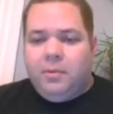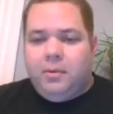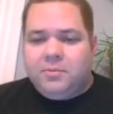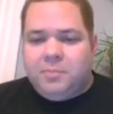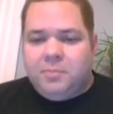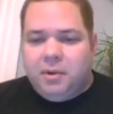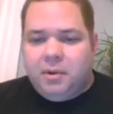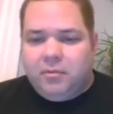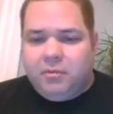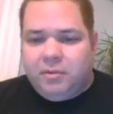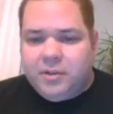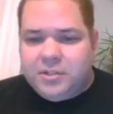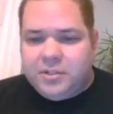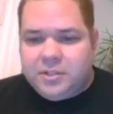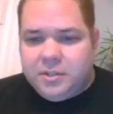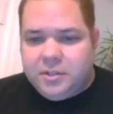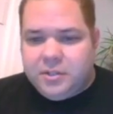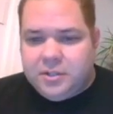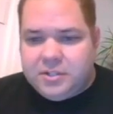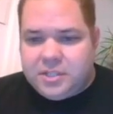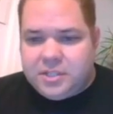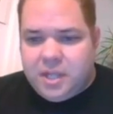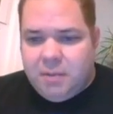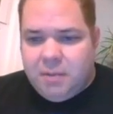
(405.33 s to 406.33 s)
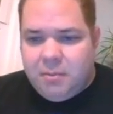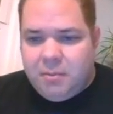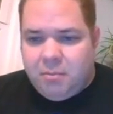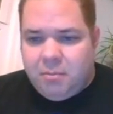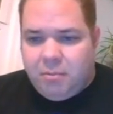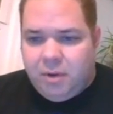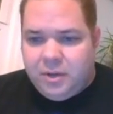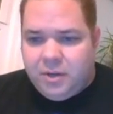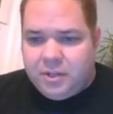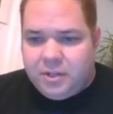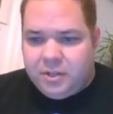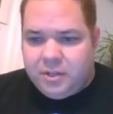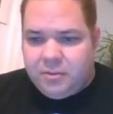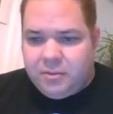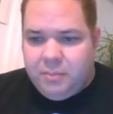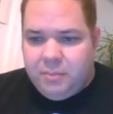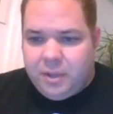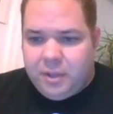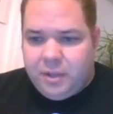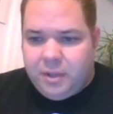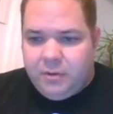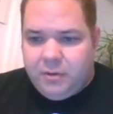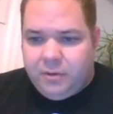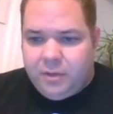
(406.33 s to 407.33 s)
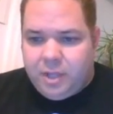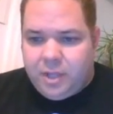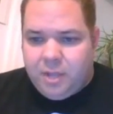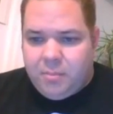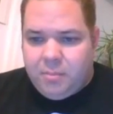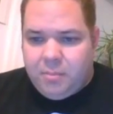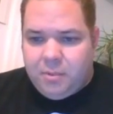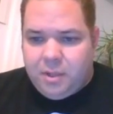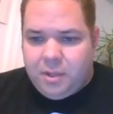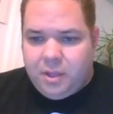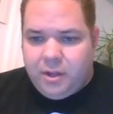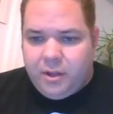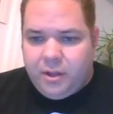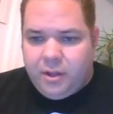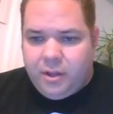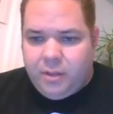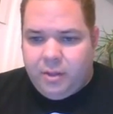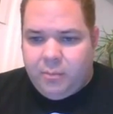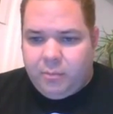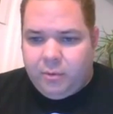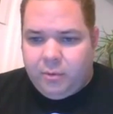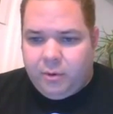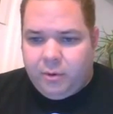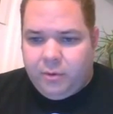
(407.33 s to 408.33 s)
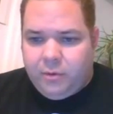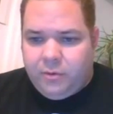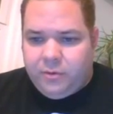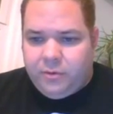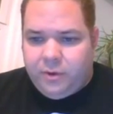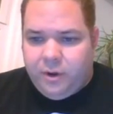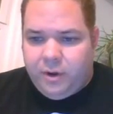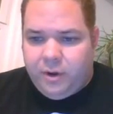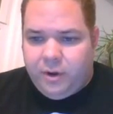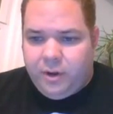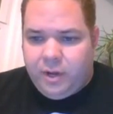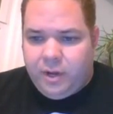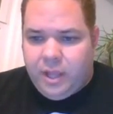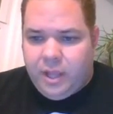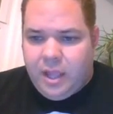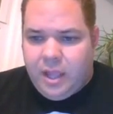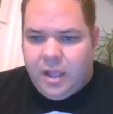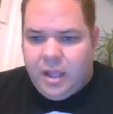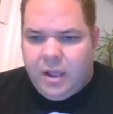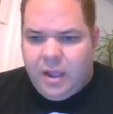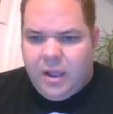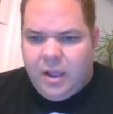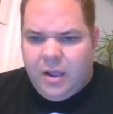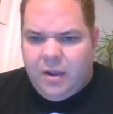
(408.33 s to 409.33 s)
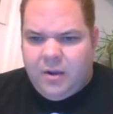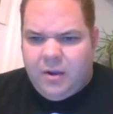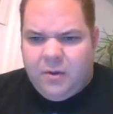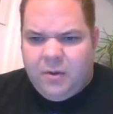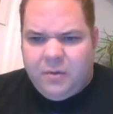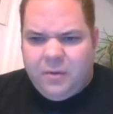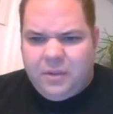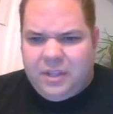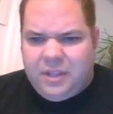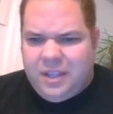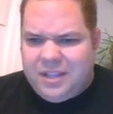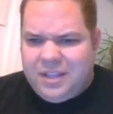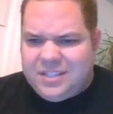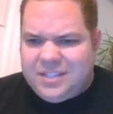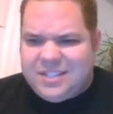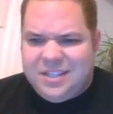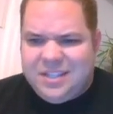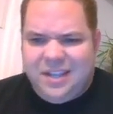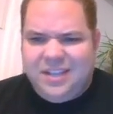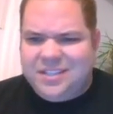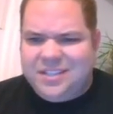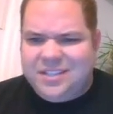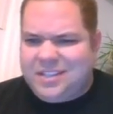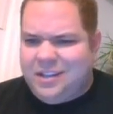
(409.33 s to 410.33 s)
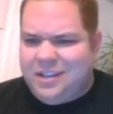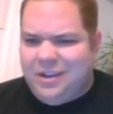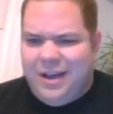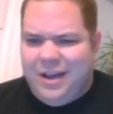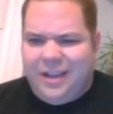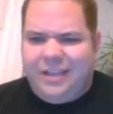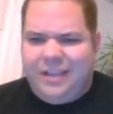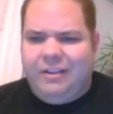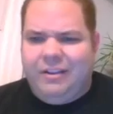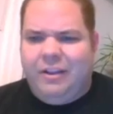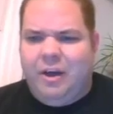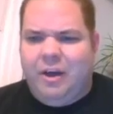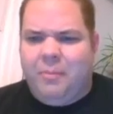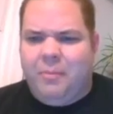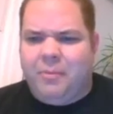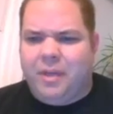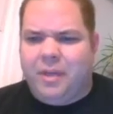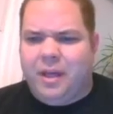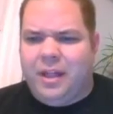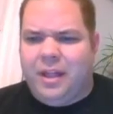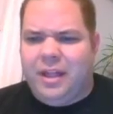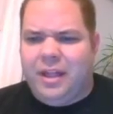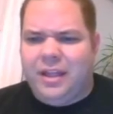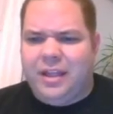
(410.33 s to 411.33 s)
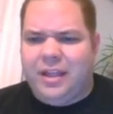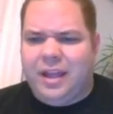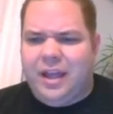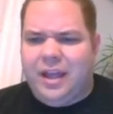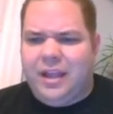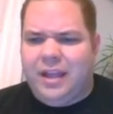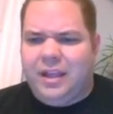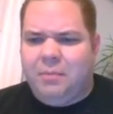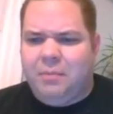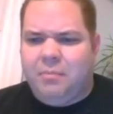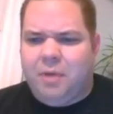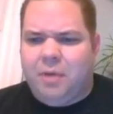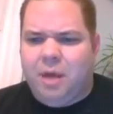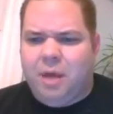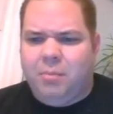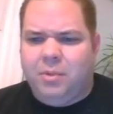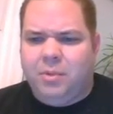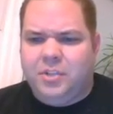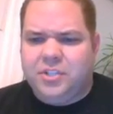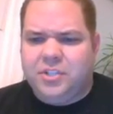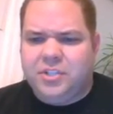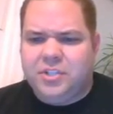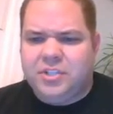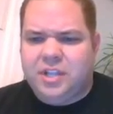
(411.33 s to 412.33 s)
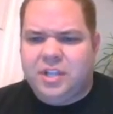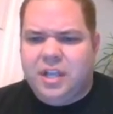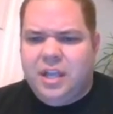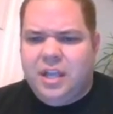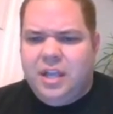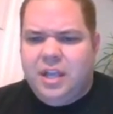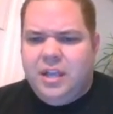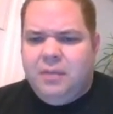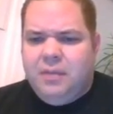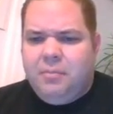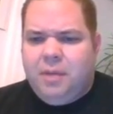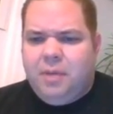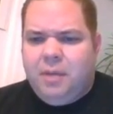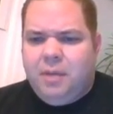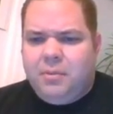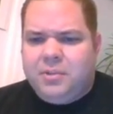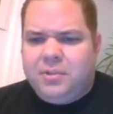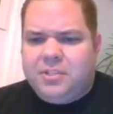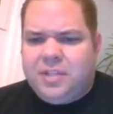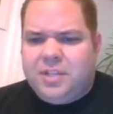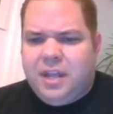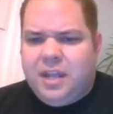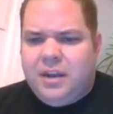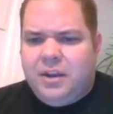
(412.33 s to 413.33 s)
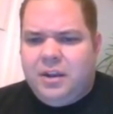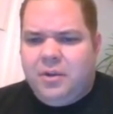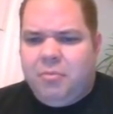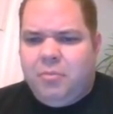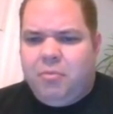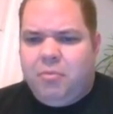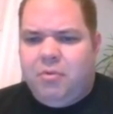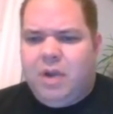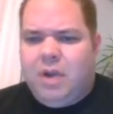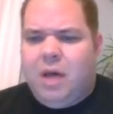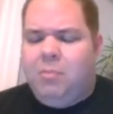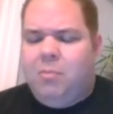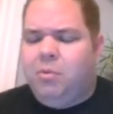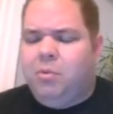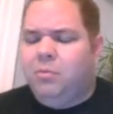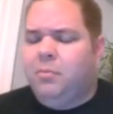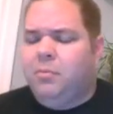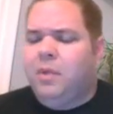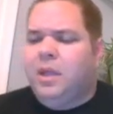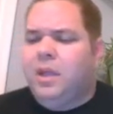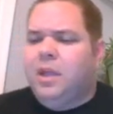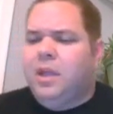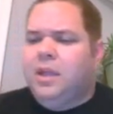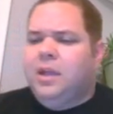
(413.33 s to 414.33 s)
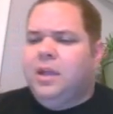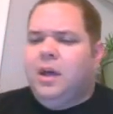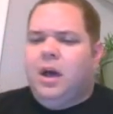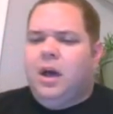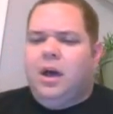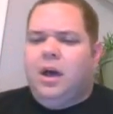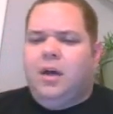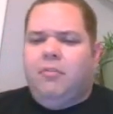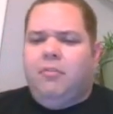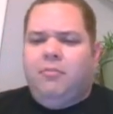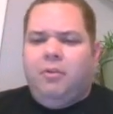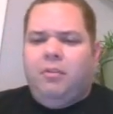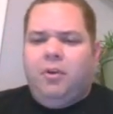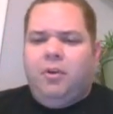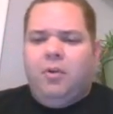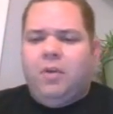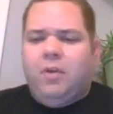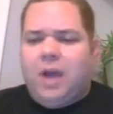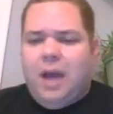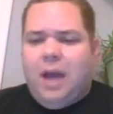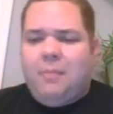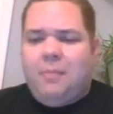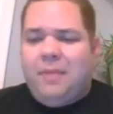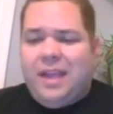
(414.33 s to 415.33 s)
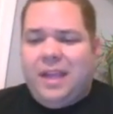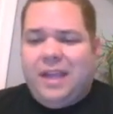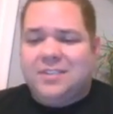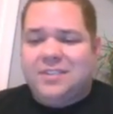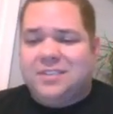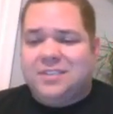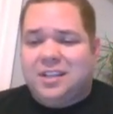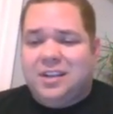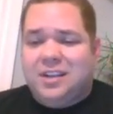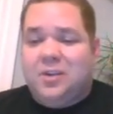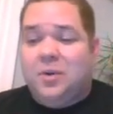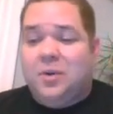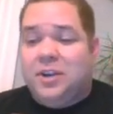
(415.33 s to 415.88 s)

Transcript: want to post my research guppy project, making it a guppy get help where I start. Oh yes, Science Gal, I can help you. Like I can publish that, no problem. Rogue, I'm going to answer